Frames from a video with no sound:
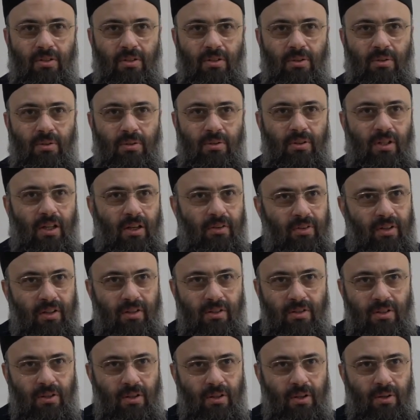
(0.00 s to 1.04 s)
you, never
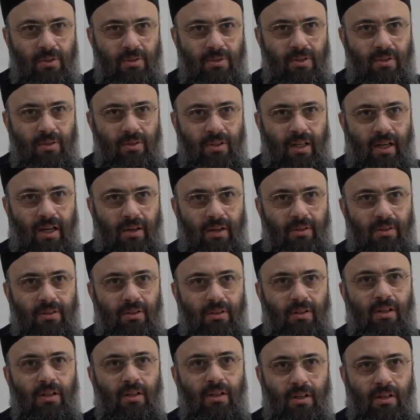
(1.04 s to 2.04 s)
slows you down